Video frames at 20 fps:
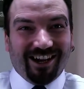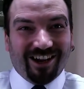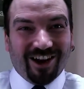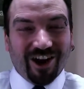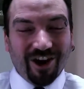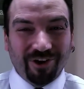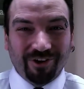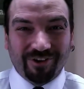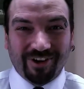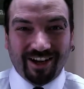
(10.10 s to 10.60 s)

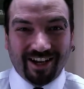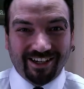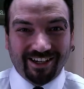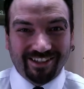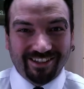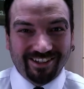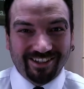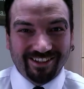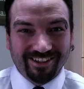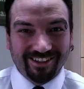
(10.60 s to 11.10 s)

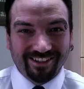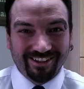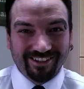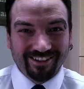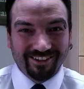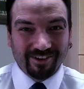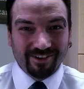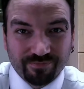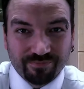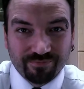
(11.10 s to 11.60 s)
Alright,
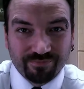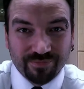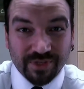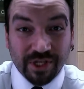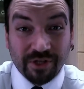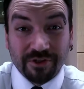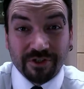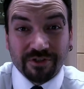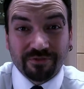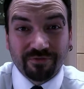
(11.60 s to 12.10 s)

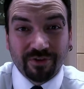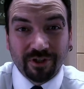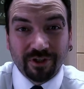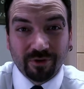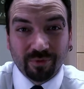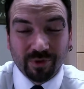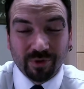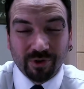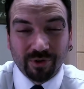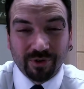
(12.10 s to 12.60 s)
in this video
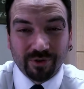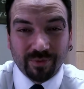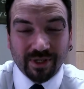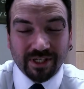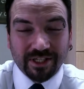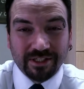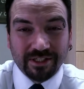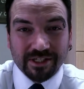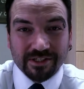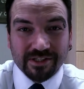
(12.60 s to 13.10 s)
we're going to
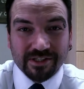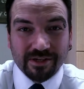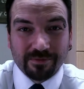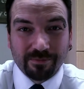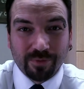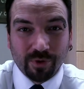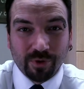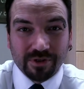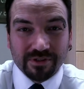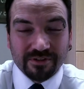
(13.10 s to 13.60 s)
recognize the
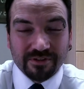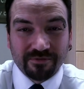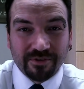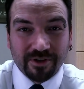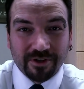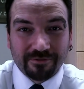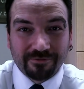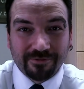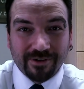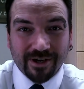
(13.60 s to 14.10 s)
importance of
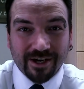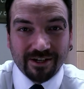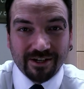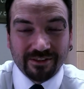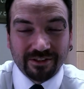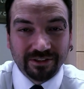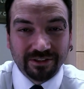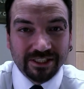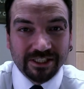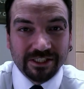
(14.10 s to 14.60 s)
verifying
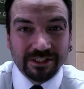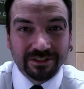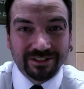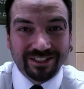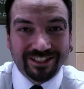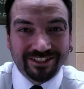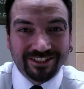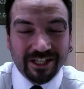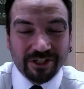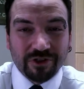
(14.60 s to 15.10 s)
the legal
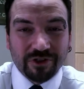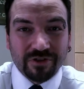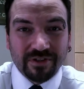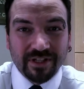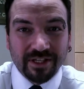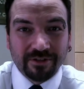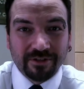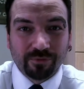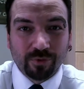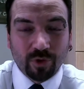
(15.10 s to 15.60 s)
and
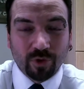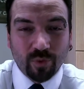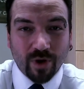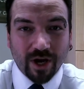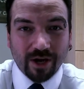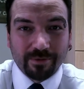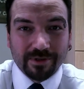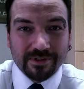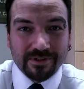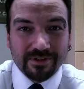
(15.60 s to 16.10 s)
legislative
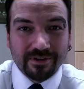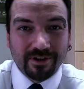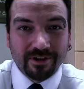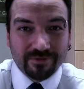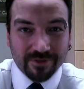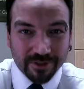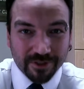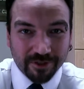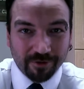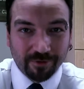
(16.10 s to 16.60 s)
requirements of
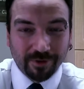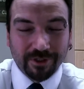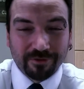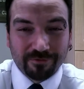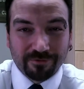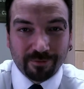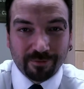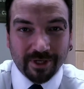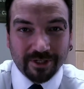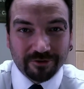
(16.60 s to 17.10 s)
securing
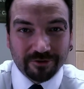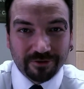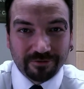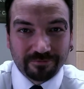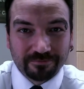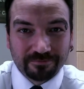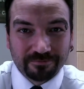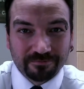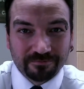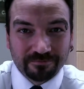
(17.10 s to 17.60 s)
information.
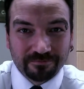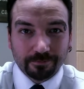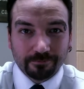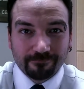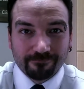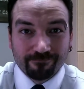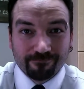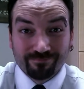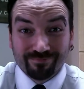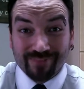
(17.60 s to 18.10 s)

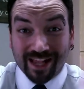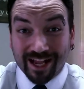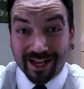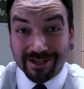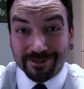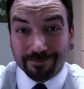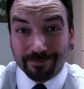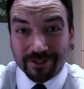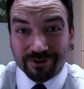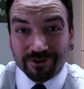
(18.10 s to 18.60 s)
Now,
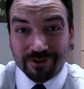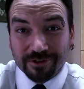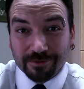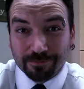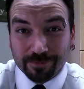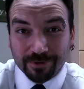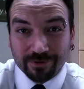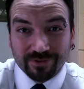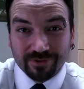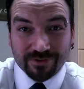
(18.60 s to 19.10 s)
as mentioned in the
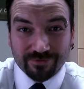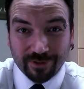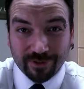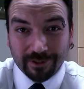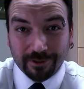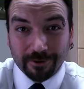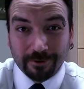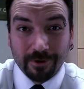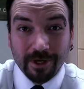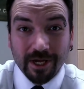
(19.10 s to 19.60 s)
previous
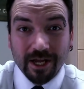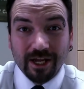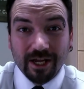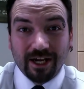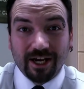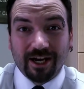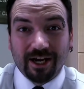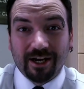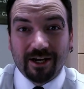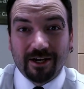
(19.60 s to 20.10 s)
video,
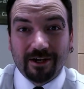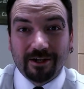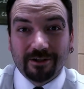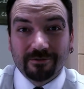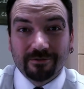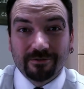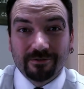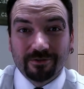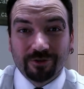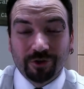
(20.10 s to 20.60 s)

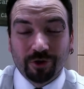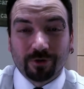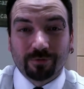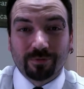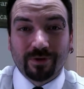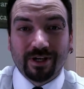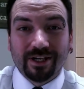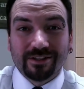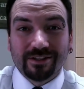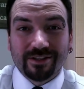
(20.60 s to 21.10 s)
your
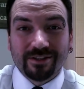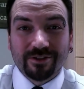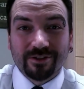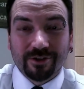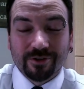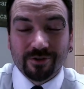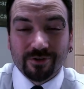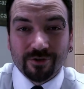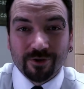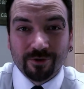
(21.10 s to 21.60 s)
rights as a
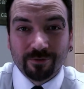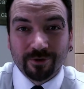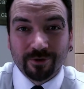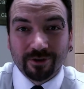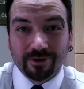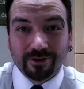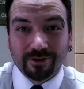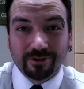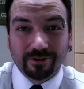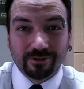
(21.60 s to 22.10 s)

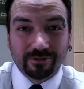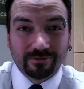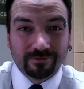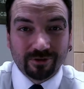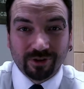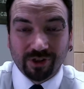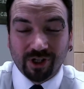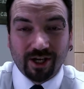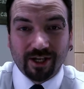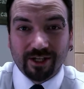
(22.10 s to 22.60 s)
consumer,
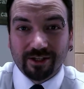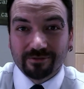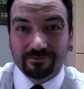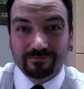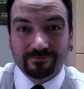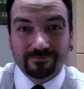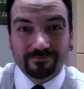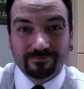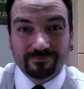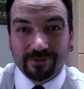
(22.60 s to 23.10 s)
client,
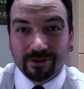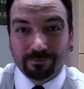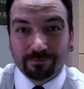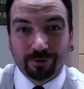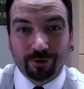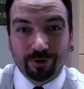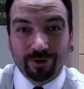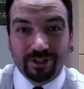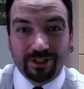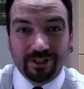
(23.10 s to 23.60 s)

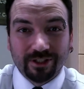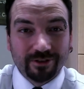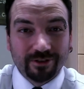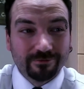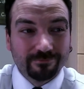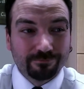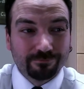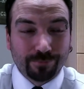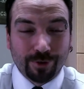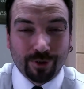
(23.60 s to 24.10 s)
employee,
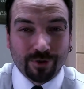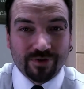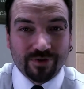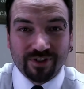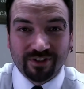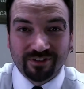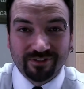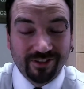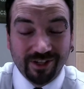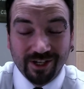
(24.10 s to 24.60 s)

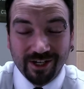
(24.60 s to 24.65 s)
person